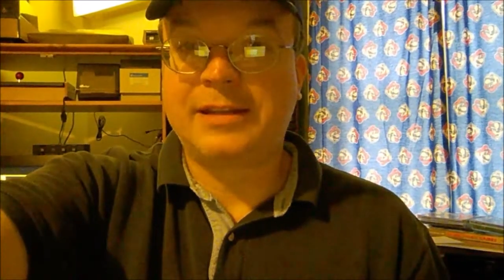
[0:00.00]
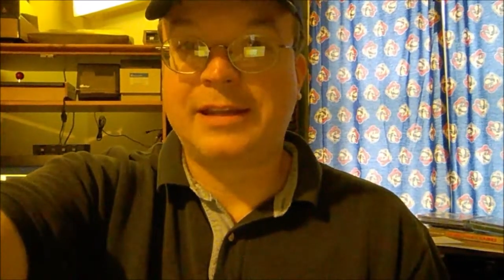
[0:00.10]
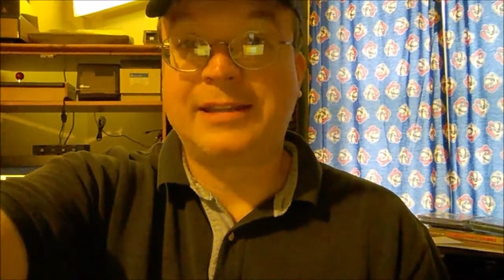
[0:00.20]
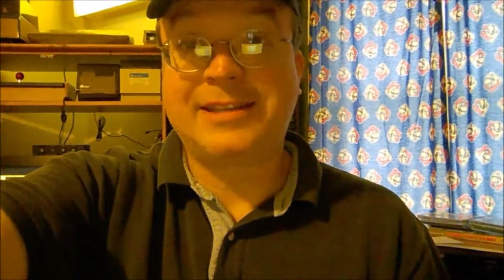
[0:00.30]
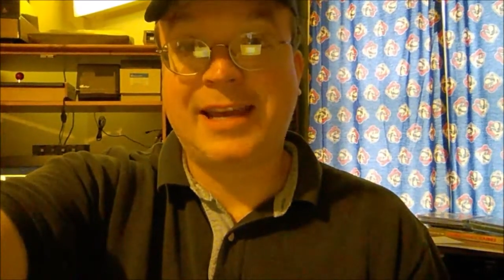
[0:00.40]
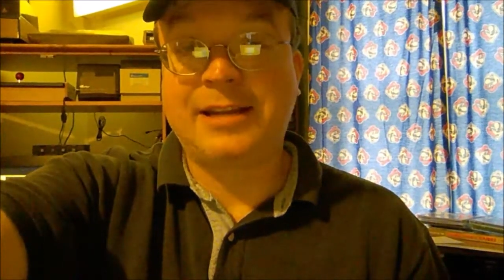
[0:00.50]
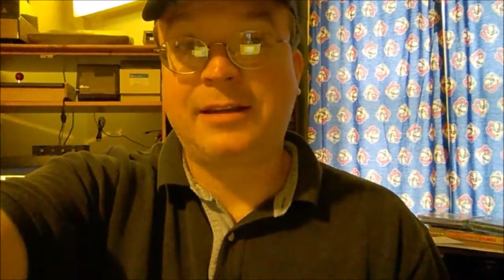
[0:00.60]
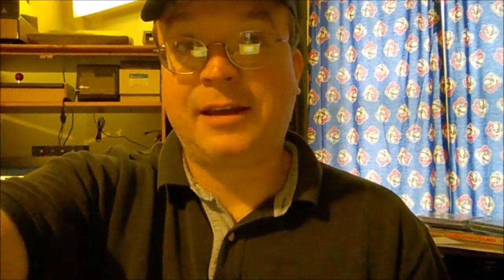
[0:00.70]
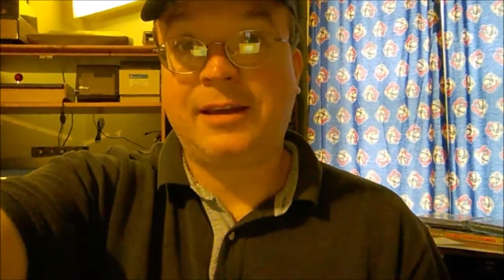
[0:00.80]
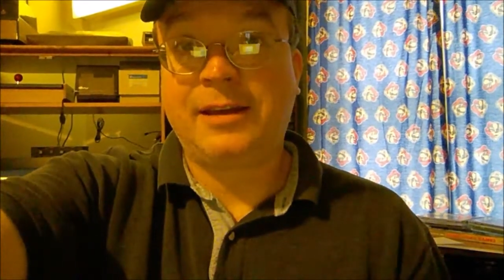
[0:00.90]
It
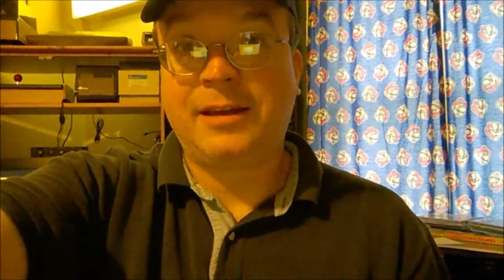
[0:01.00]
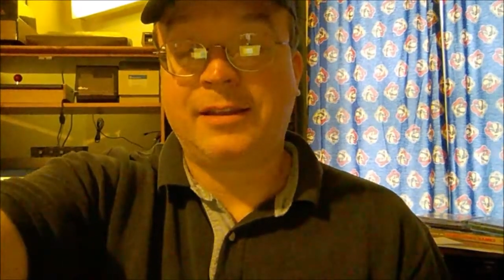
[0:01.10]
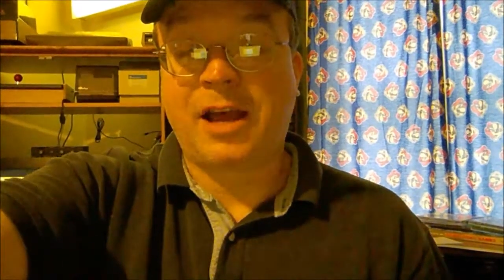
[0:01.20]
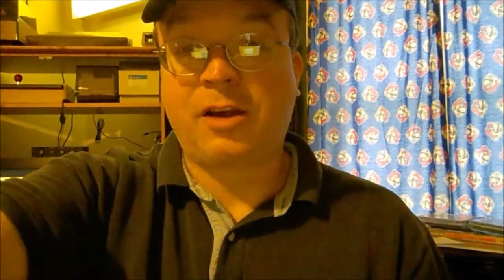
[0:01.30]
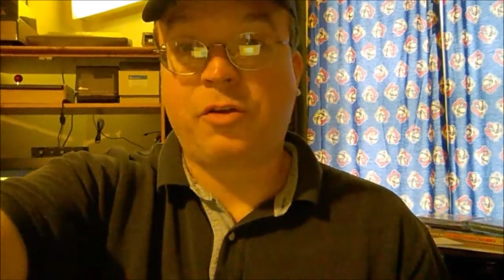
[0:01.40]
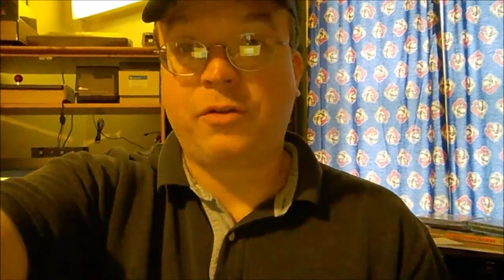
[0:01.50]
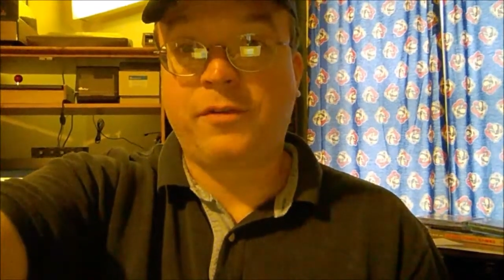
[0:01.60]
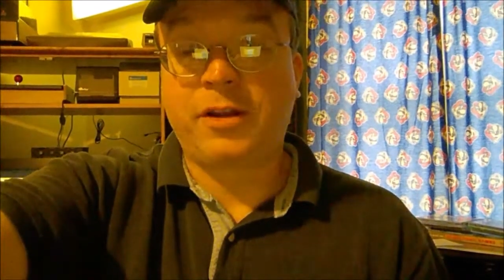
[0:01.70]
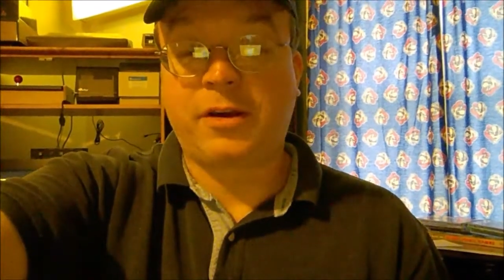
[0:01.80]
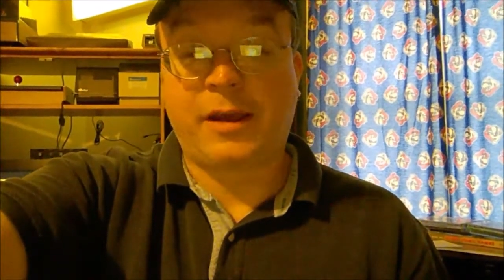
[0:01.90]
said not including
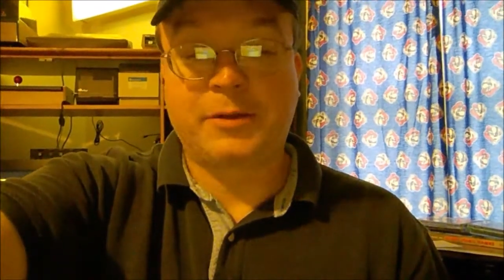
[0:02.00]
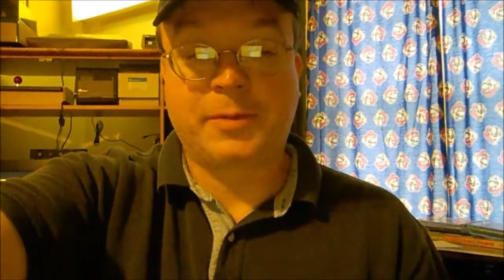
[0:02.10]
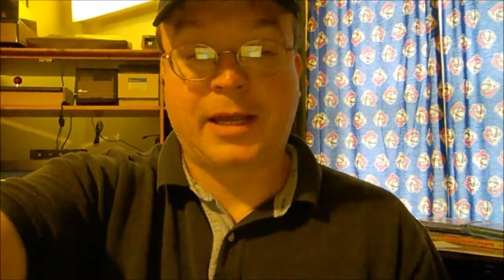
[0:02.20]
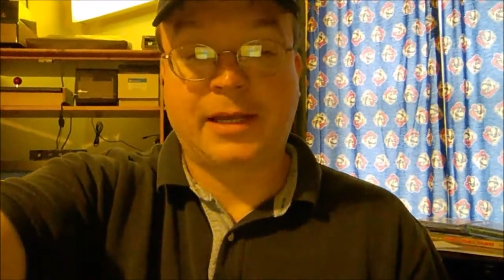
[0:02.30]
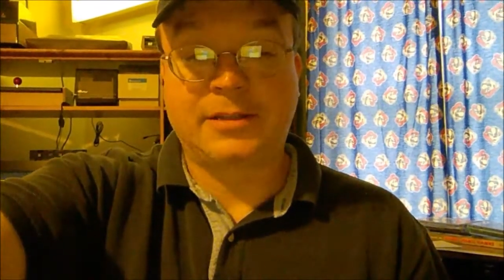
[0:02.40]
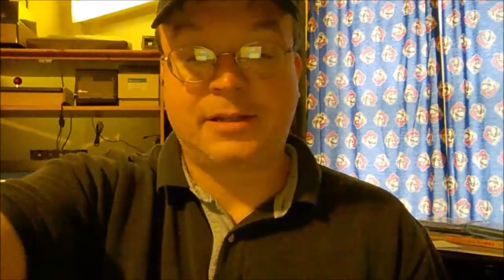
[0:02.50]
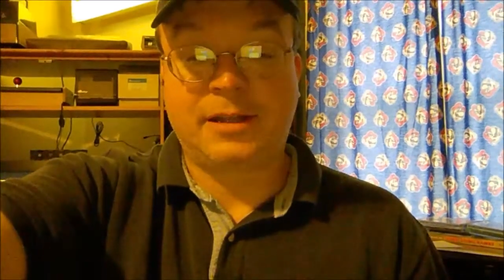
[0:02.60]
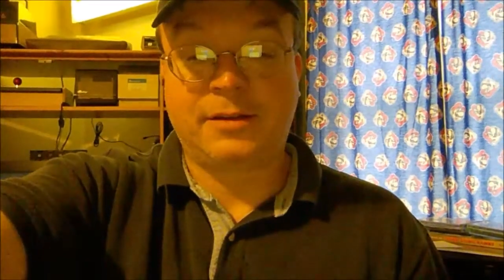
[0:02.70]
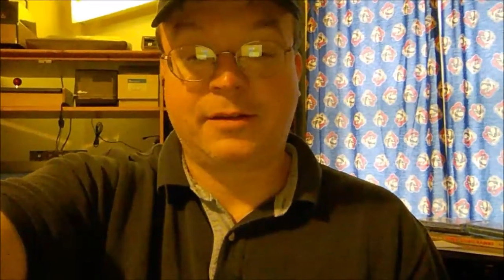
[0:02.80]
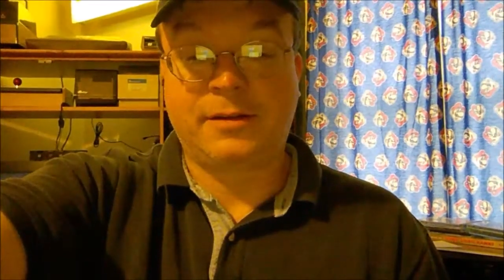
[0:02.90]
video games, but I guess it
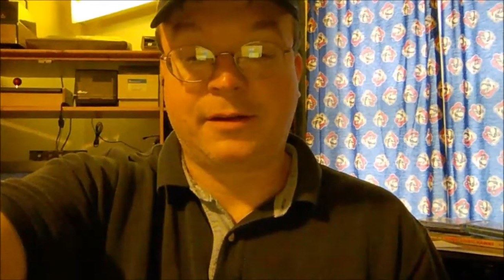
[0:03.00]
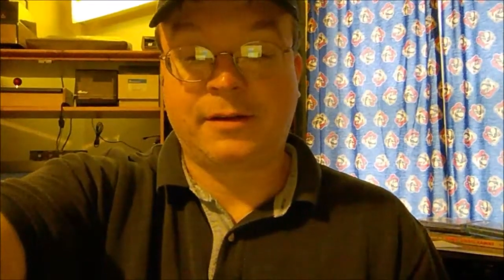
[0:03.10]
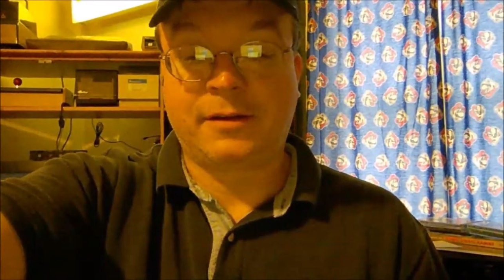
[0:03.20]
didn't